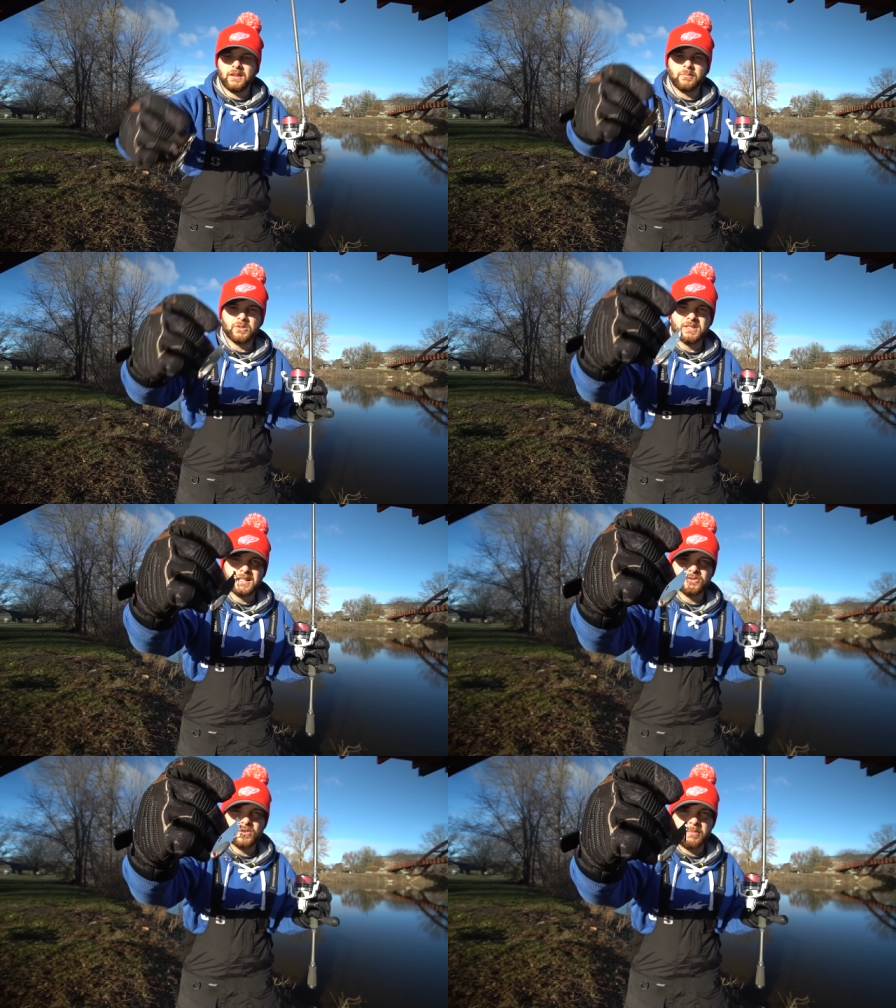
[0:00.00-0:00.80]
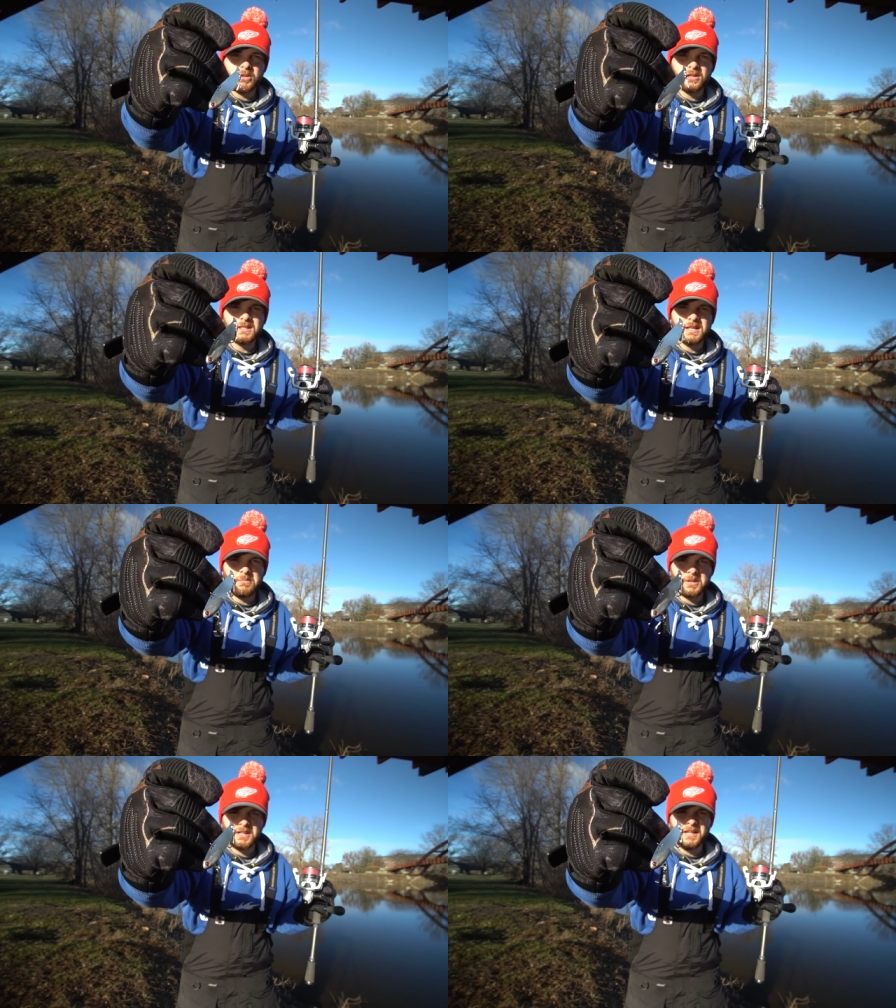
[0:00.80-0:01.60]
number six treble hooks
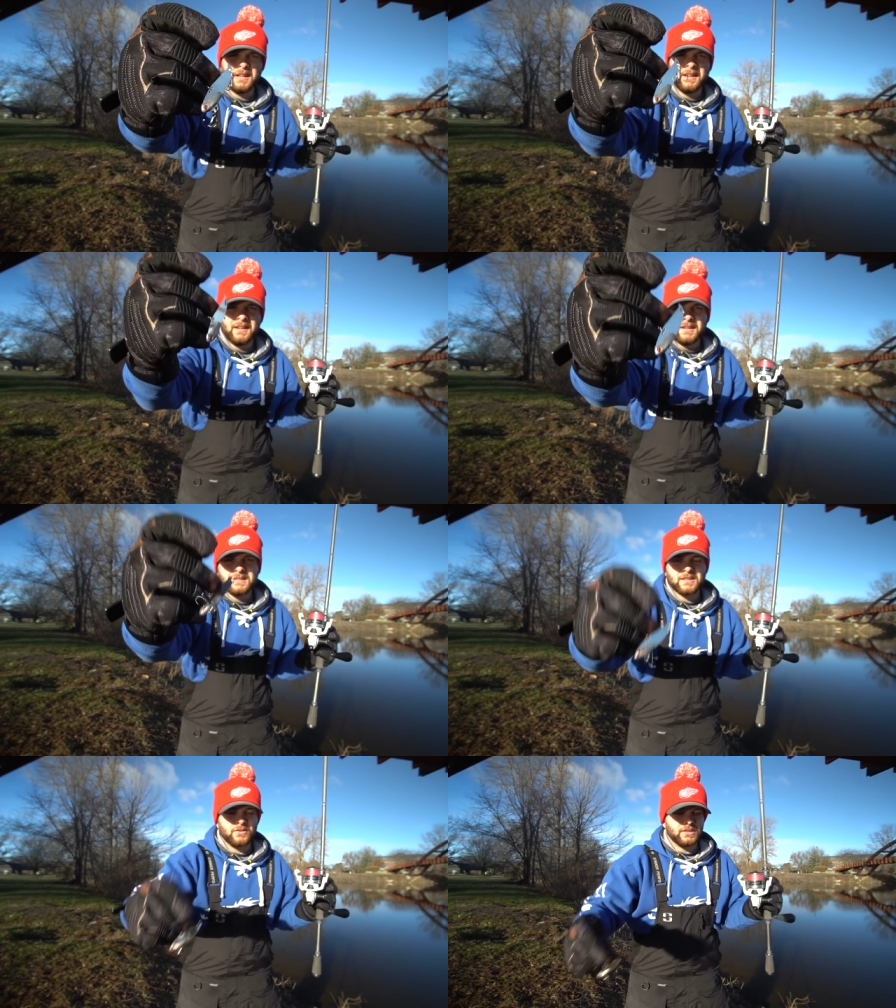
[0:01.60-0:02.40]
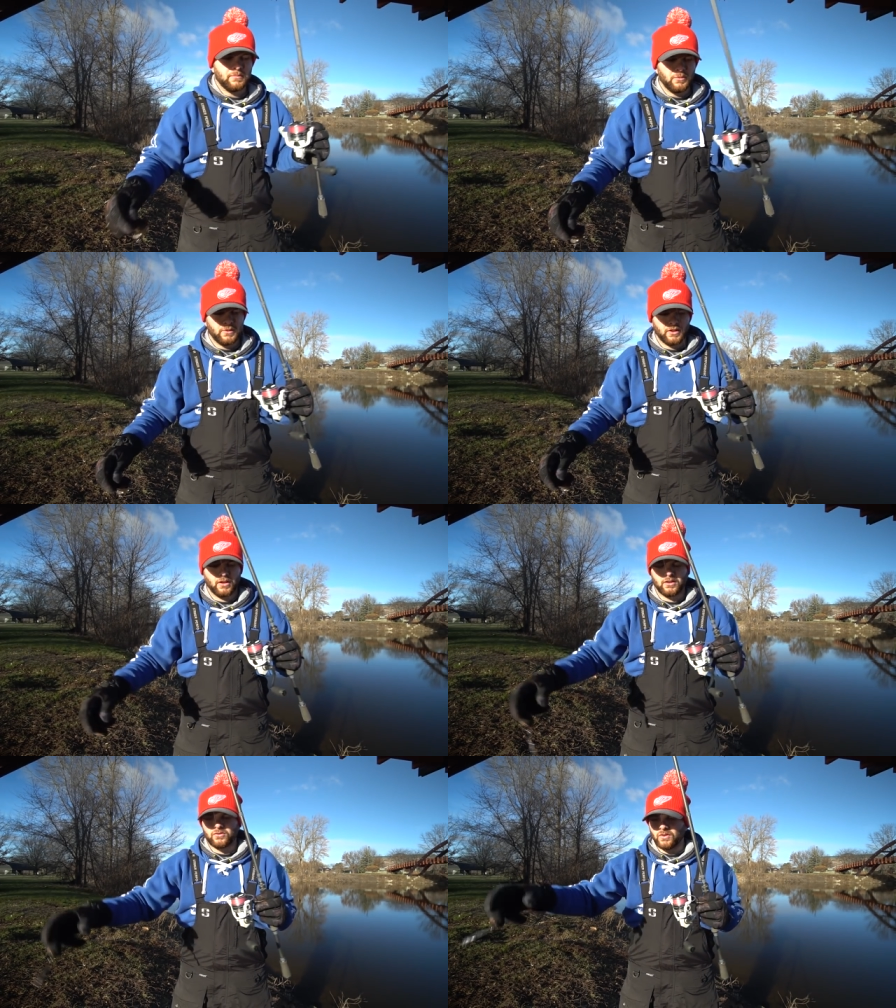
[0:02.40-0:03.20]
typically. So something with a
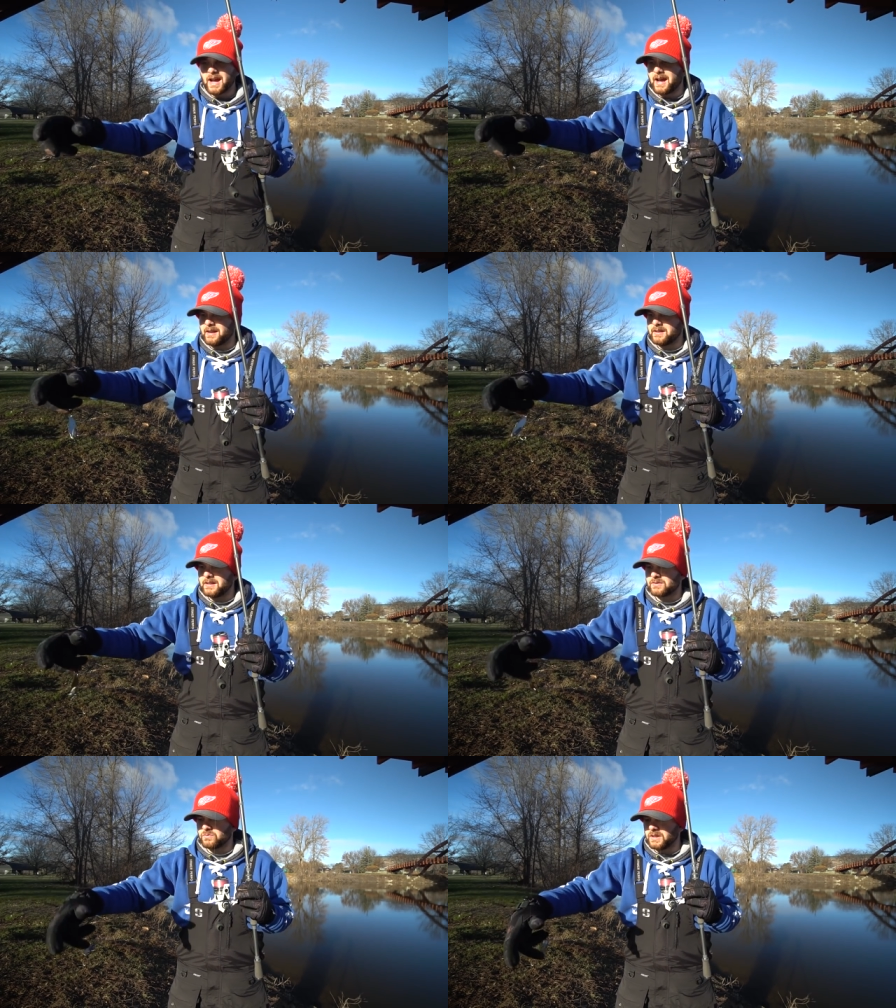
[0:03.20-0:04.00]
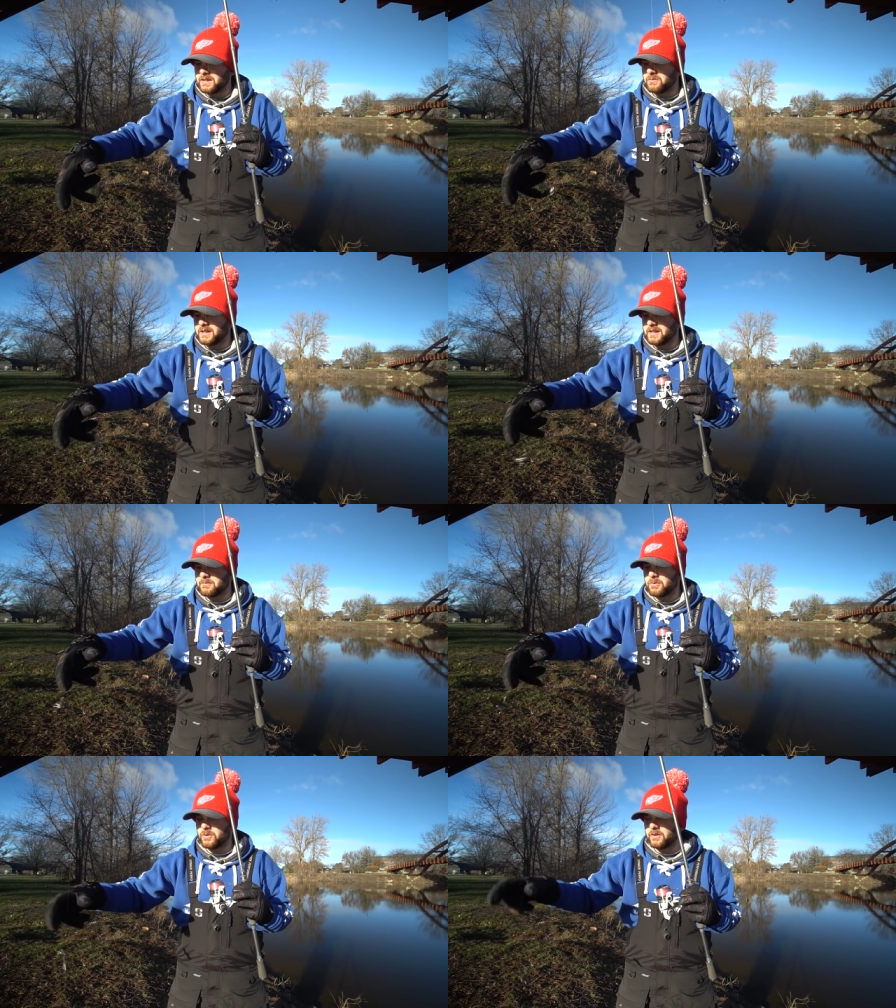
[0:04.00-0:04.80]
good drag is really, really
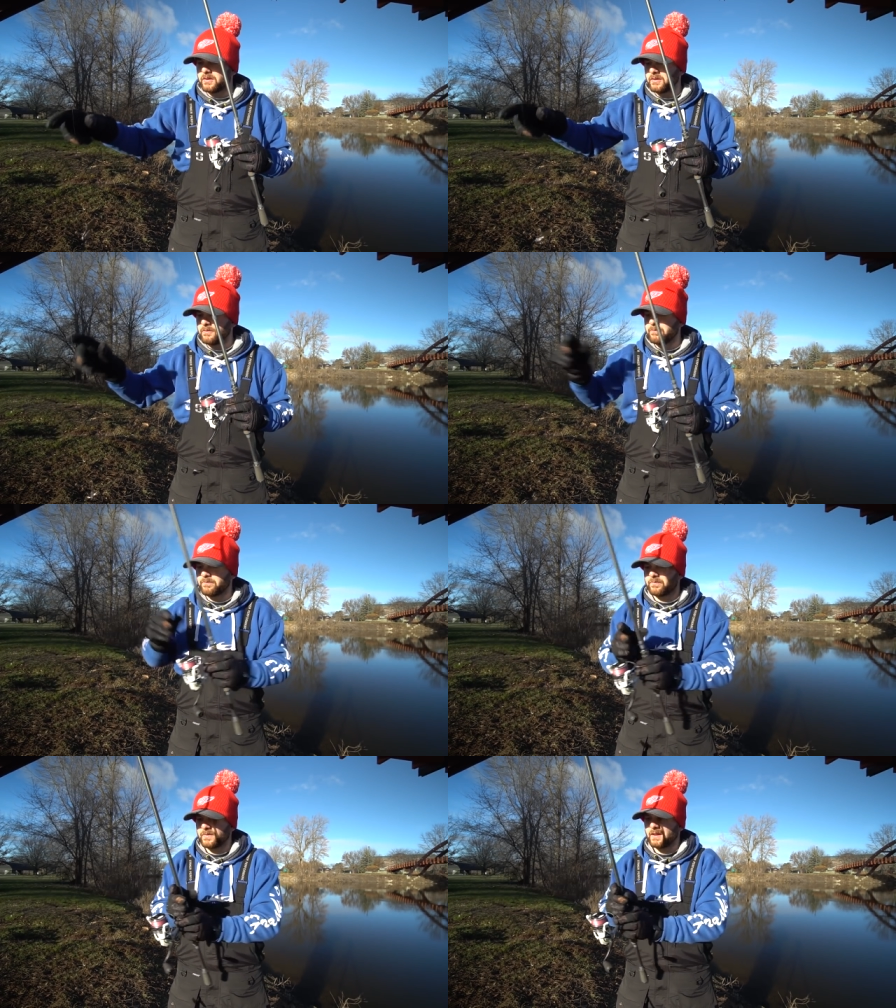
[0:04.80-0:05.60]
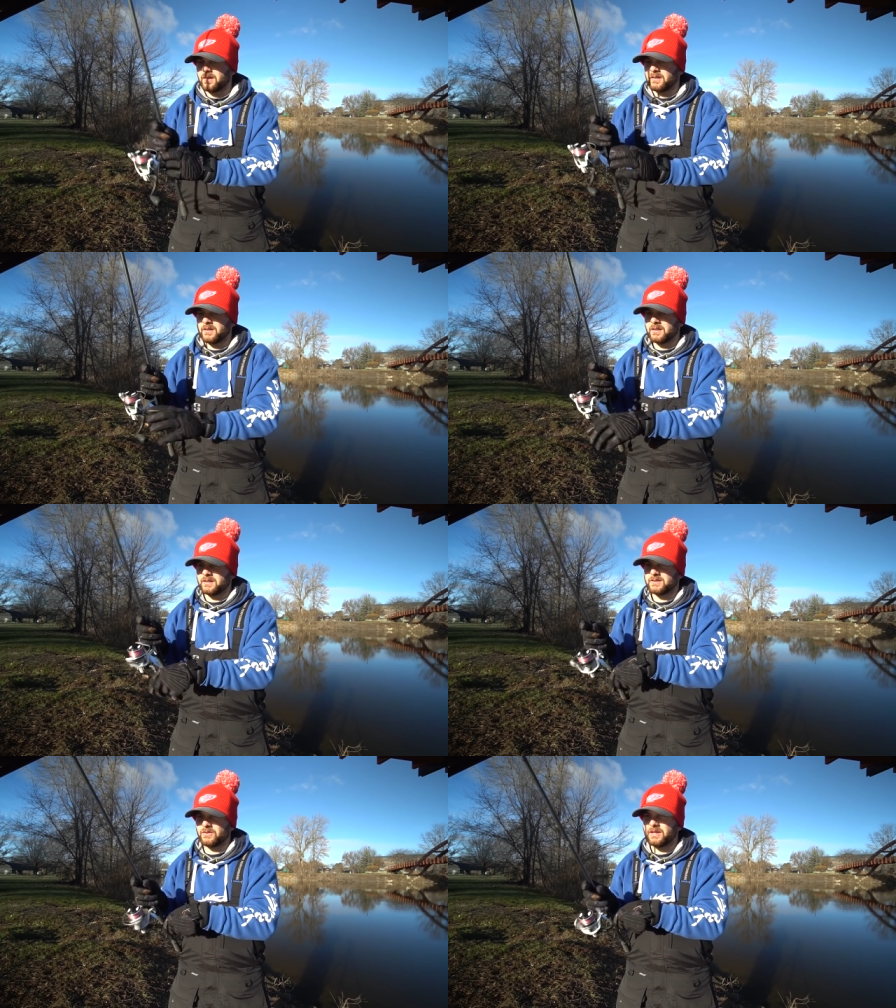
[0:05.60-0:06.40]
important.
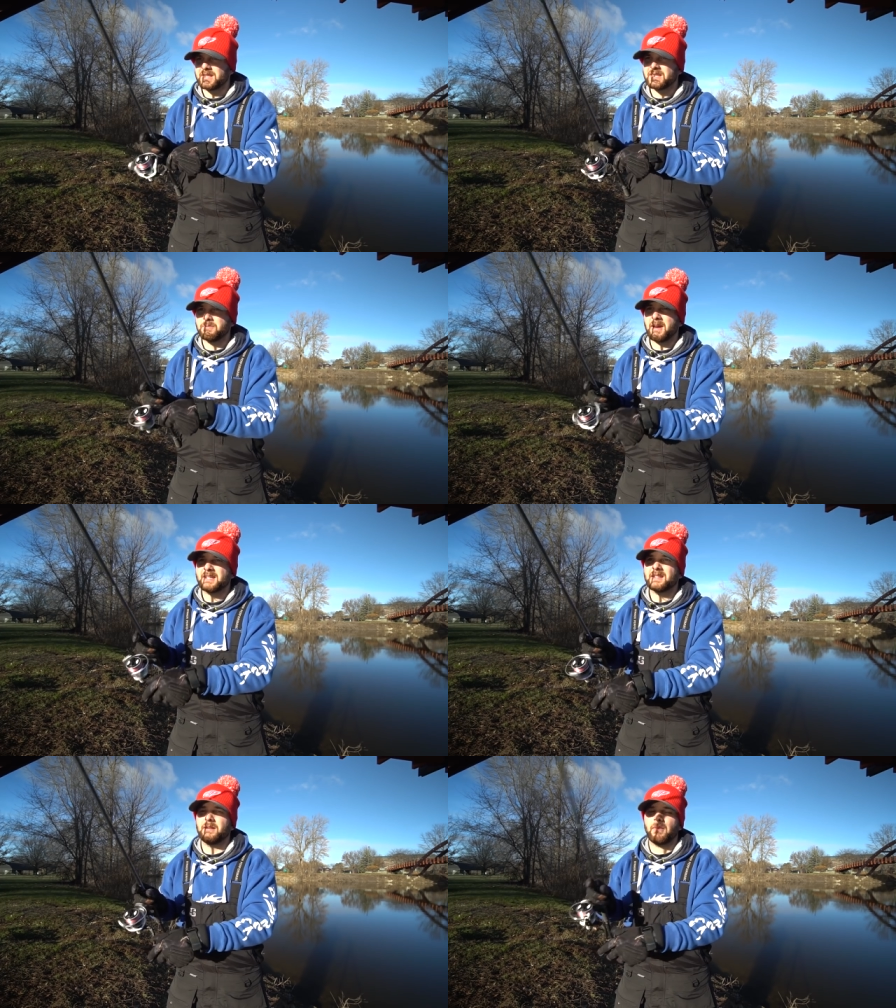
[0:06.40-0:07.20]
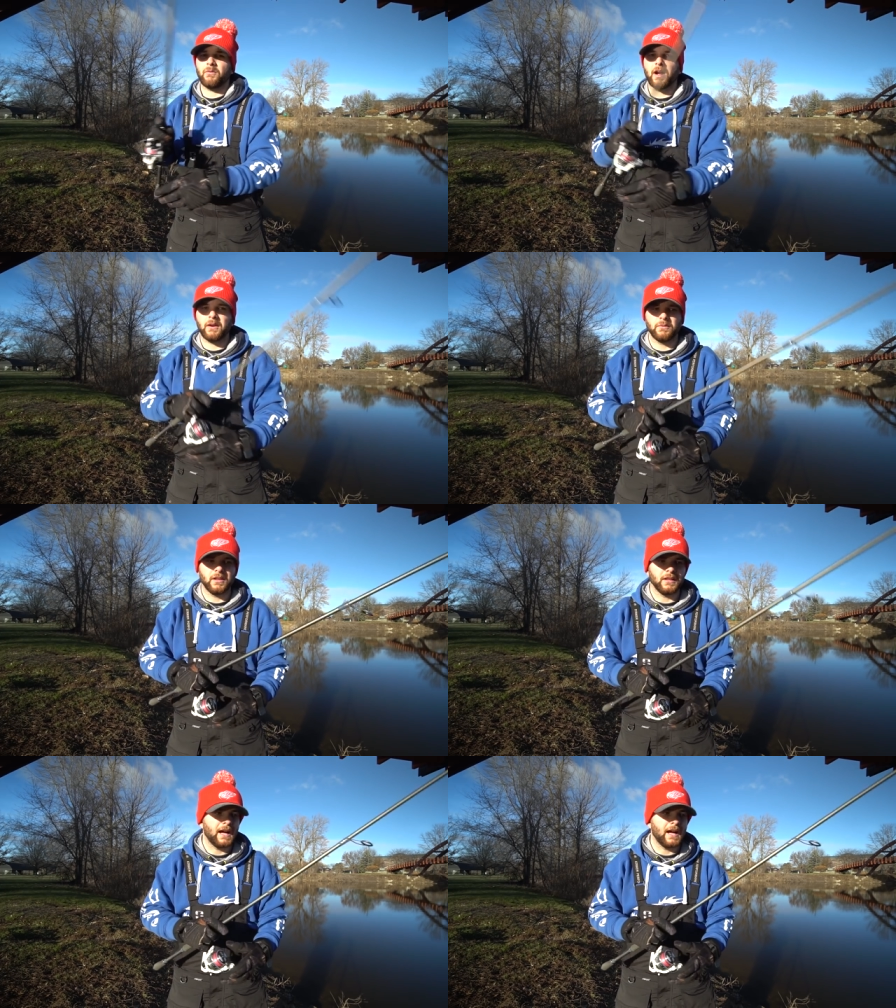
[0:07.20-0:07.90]
So this is basically my rod reel